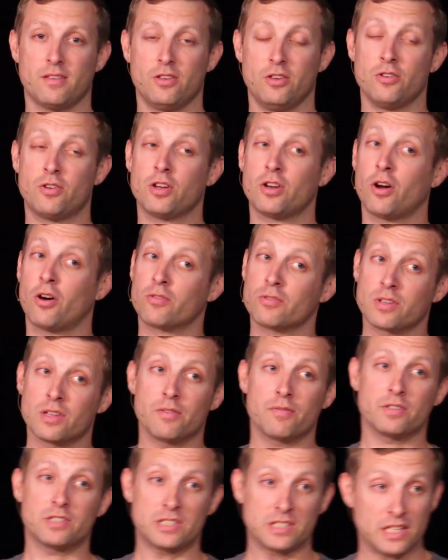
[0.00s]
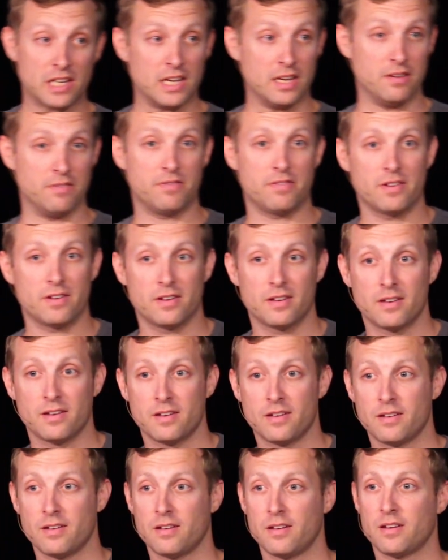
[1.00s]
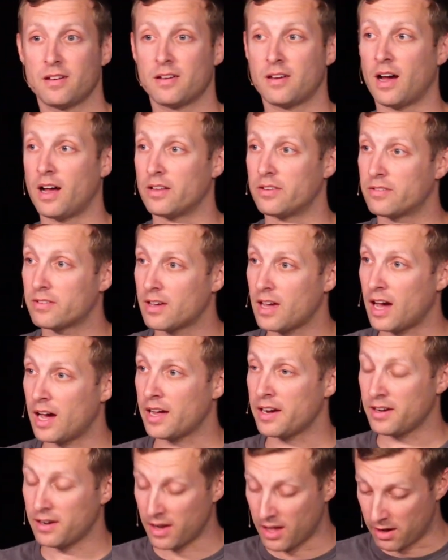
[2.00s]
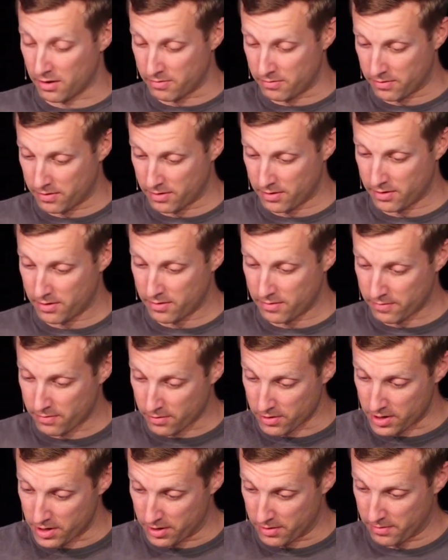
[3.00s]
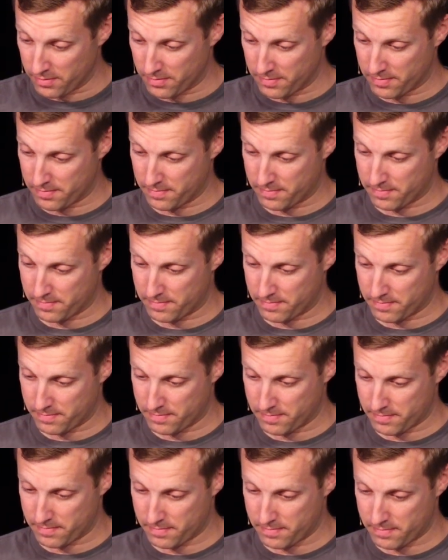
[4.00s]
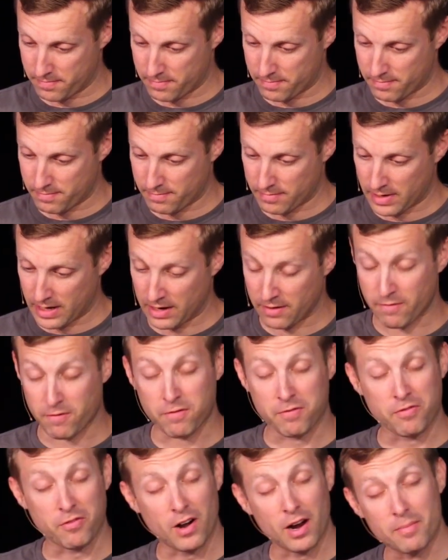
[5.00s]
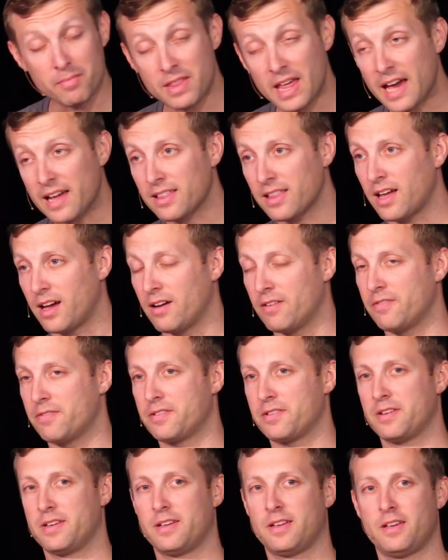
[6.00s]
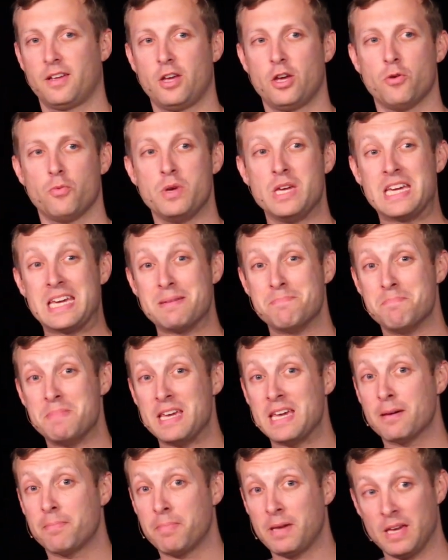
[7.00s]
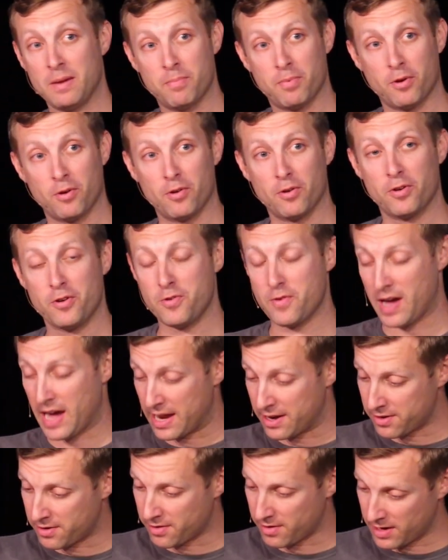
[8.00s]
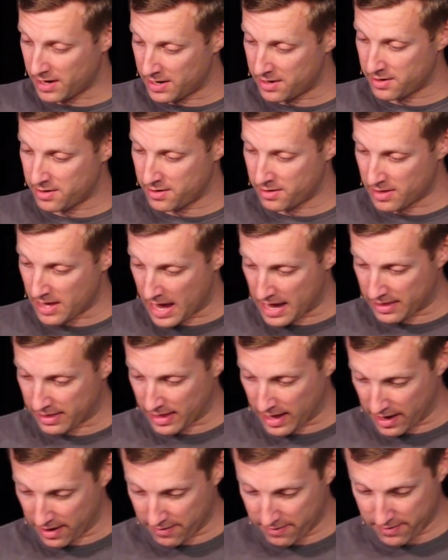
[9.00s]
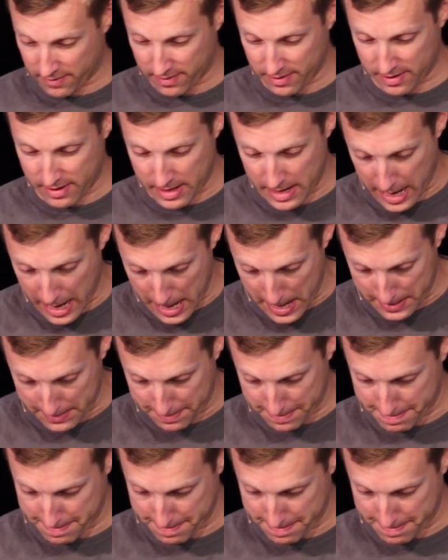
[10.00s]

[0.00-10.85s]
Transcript: You can only receive God's kind love for you. And from that love, we can be a people who enter into that life now.